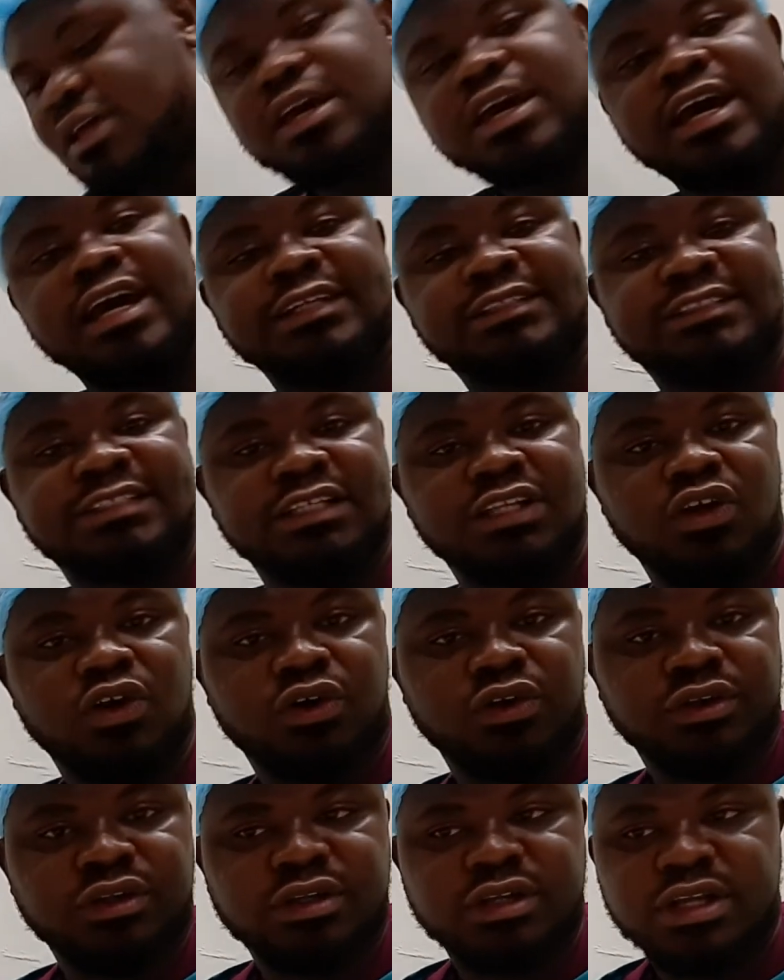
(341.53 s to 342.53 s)

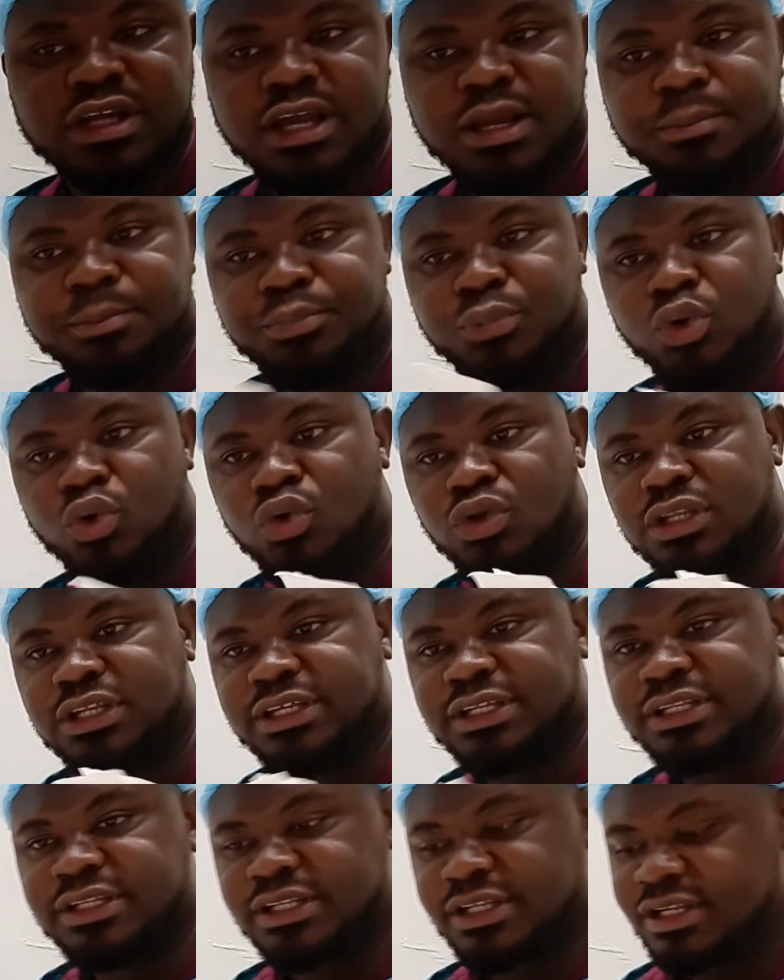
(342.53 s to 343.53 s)
echelon and
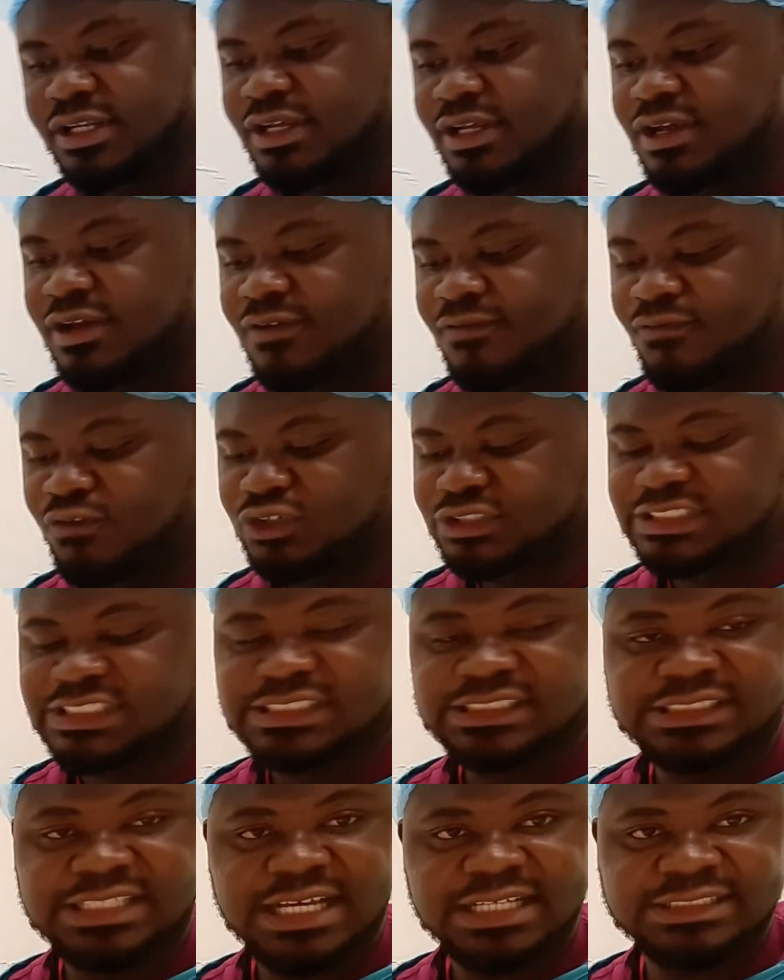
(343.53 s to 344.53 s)
prolene for
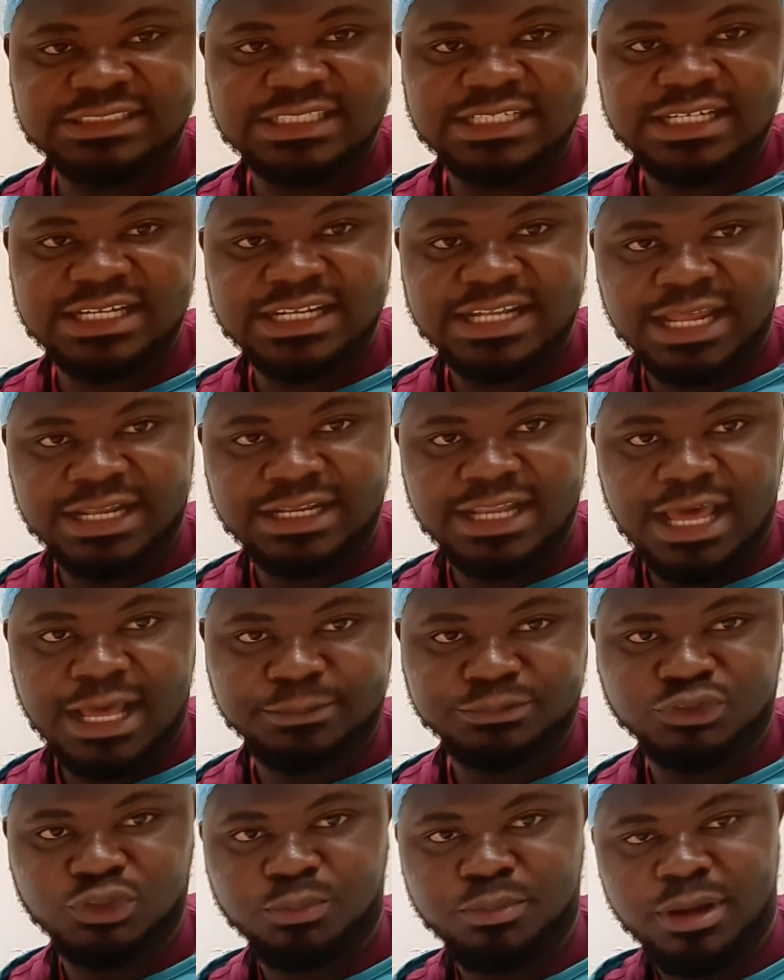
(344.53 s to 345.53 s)
synthetic
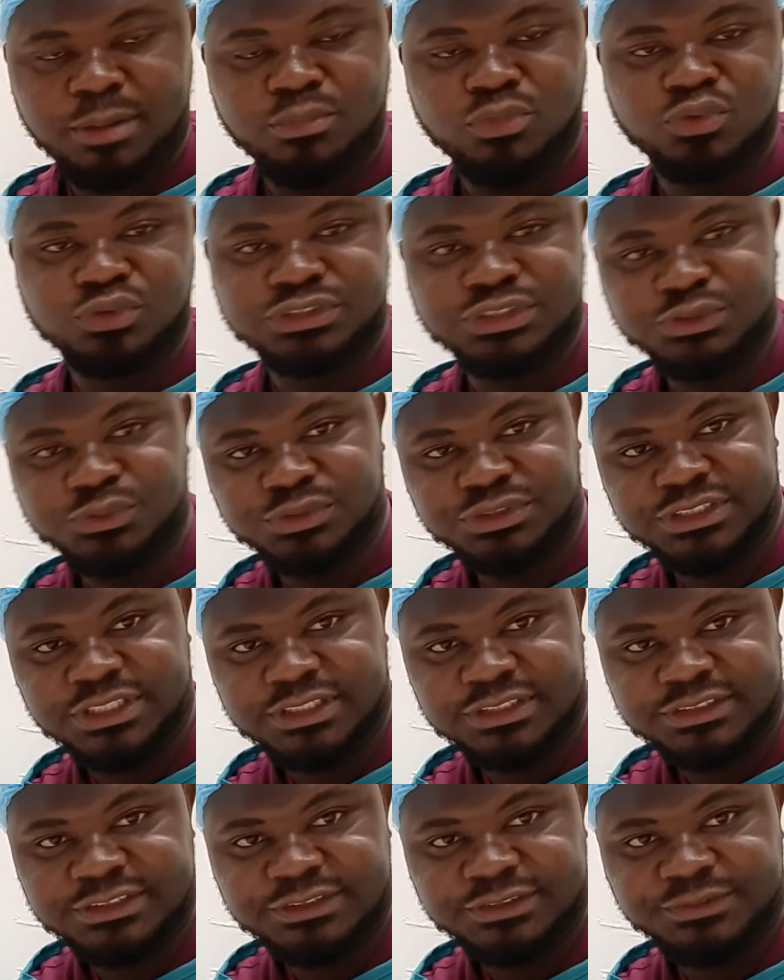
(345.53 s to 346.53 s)
non-absorbable
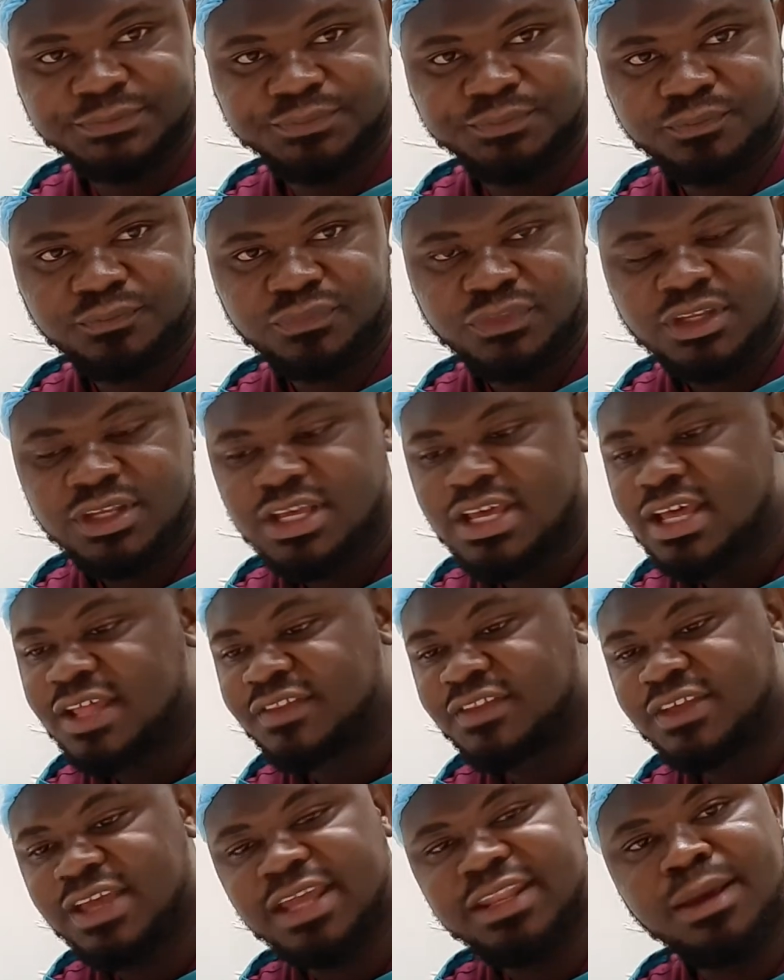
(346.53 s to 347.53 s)
sutures.
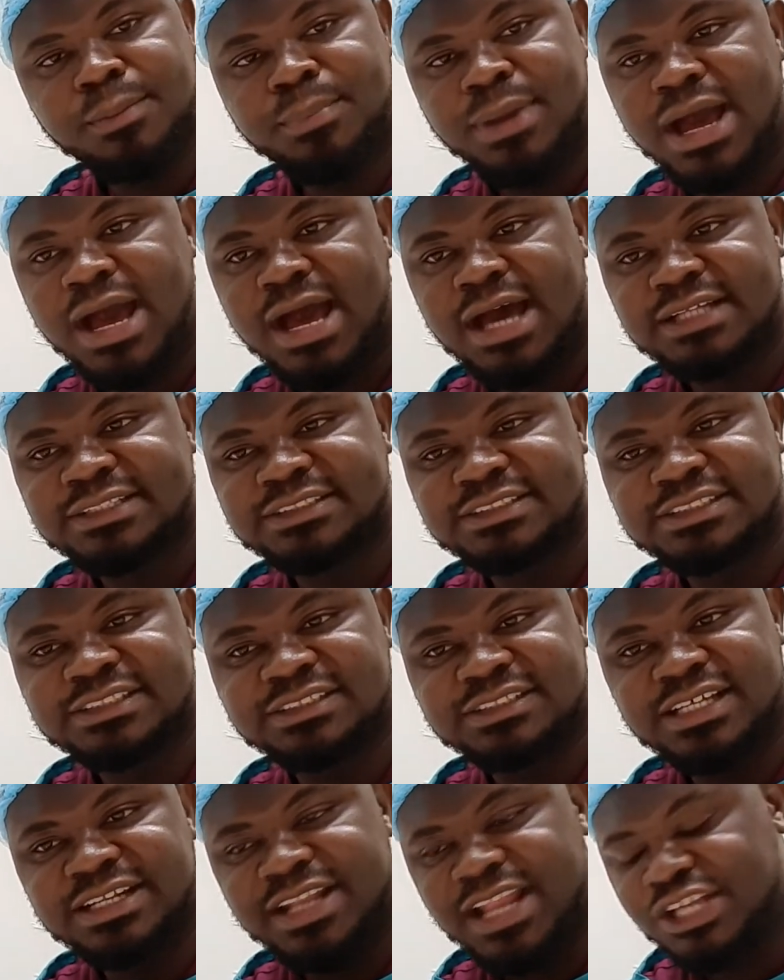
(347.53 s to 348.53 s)
The other part is
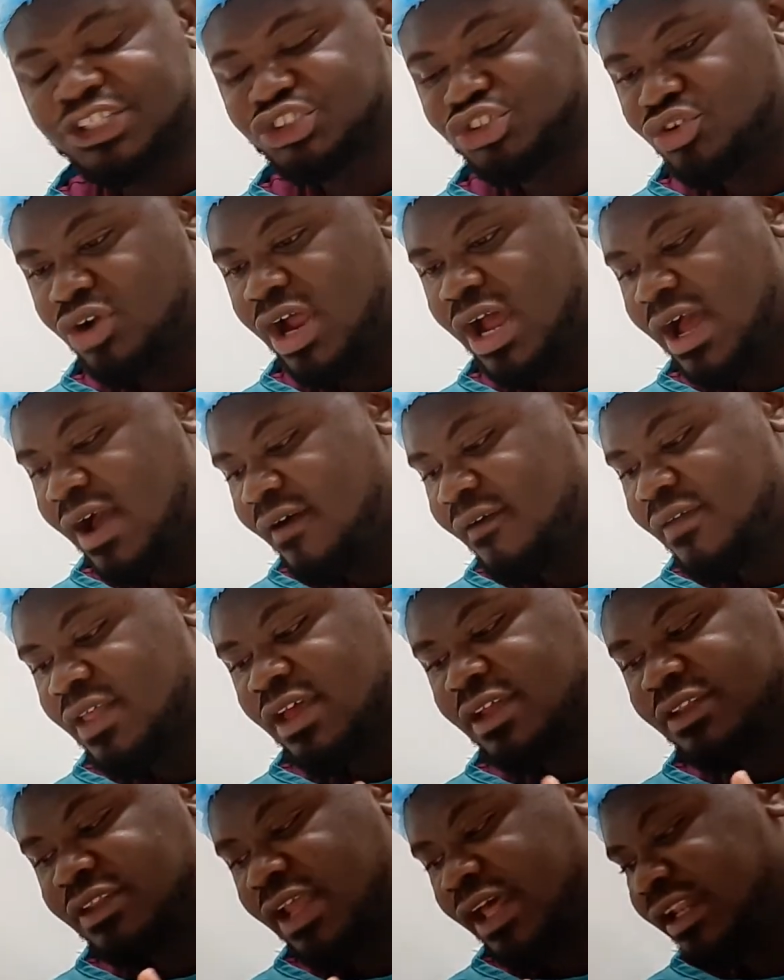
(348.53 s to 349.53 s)
the natural
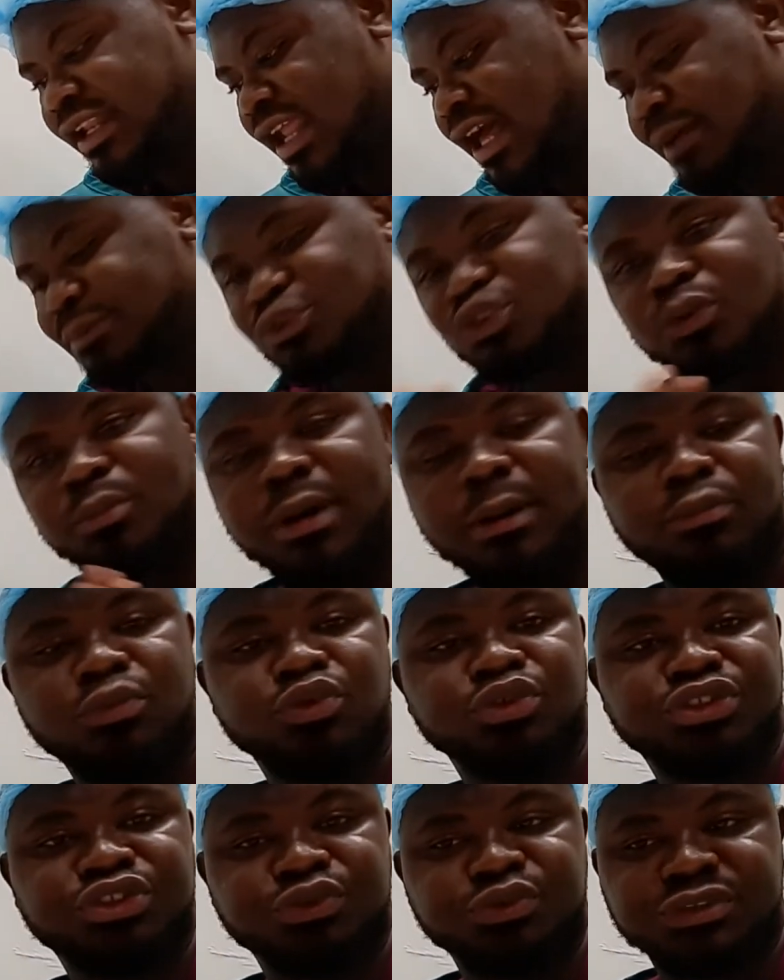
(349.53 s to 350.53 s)
non-absorbable
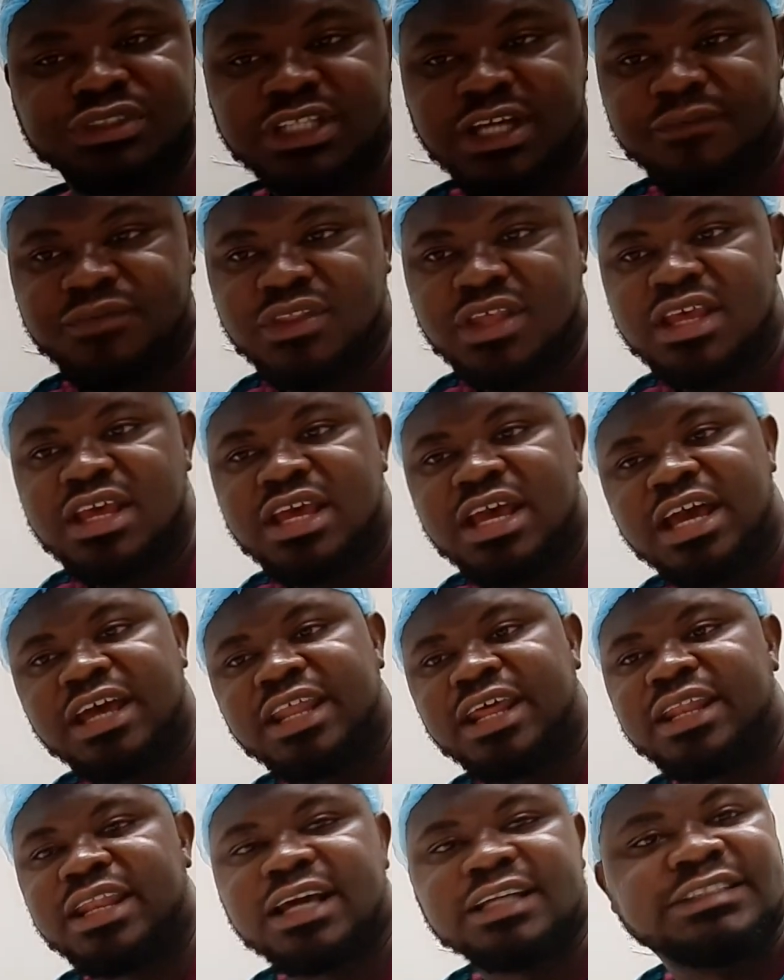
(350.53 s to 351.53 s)
suture, and
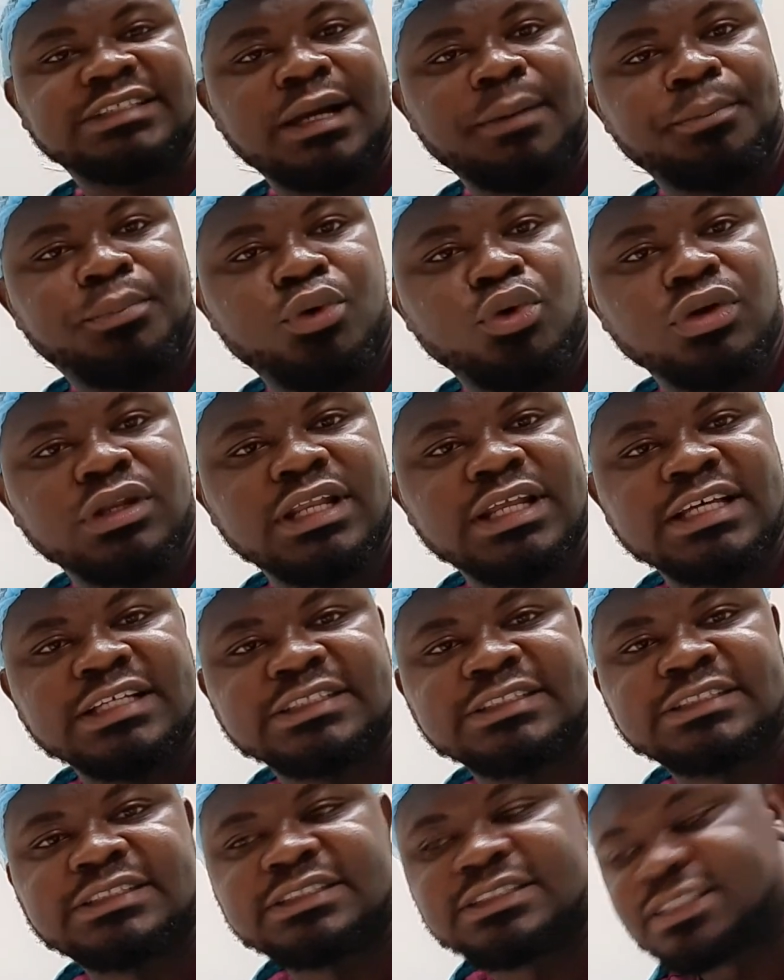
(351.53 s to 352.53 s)
an example
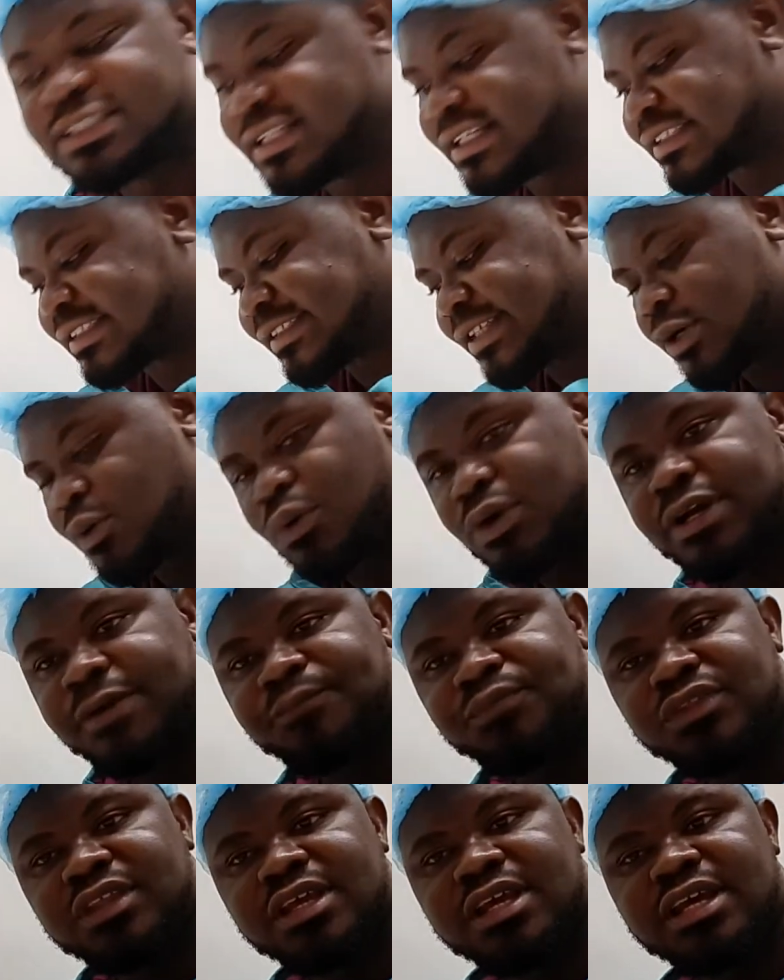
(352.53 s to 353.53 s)
is the
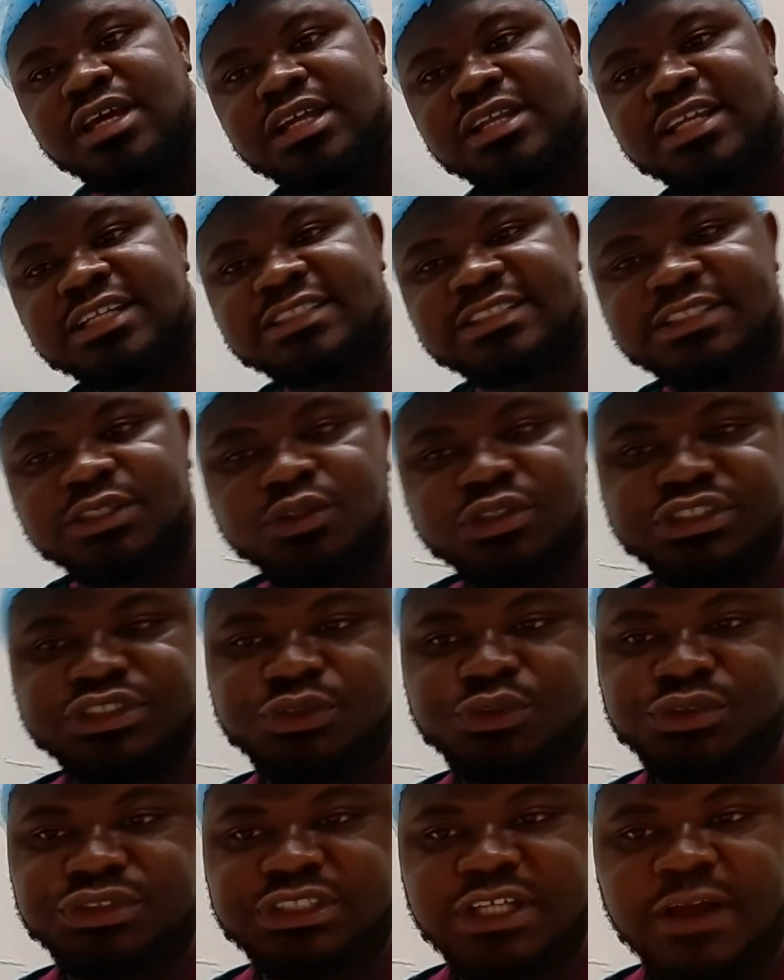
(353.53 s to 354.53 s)
silk
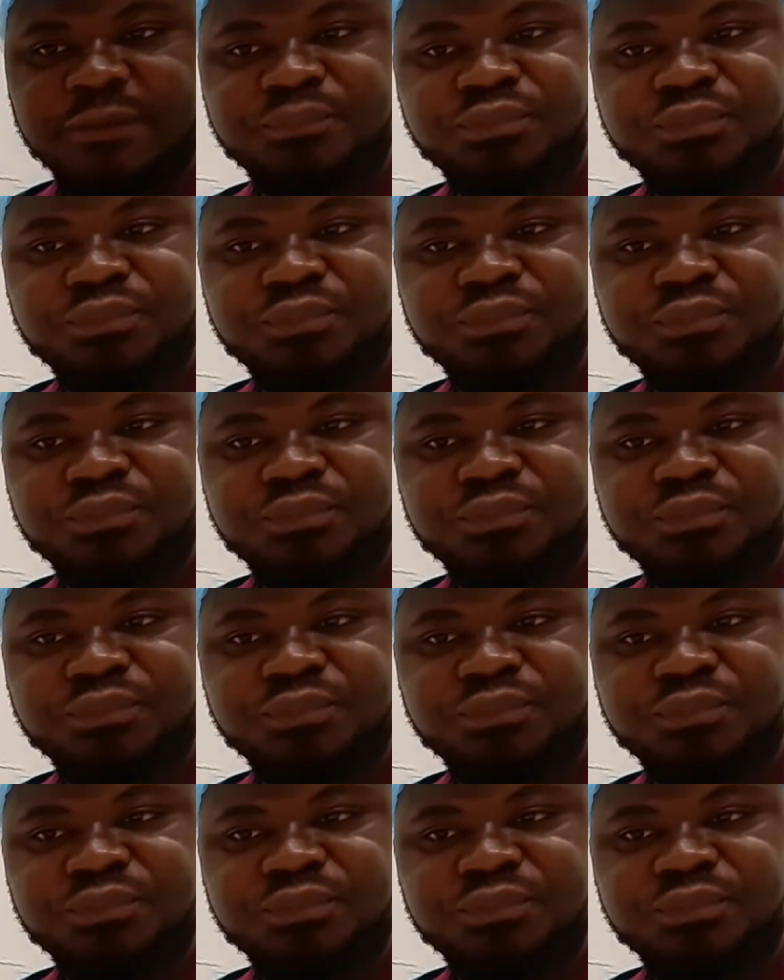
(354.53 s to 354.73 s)
suture.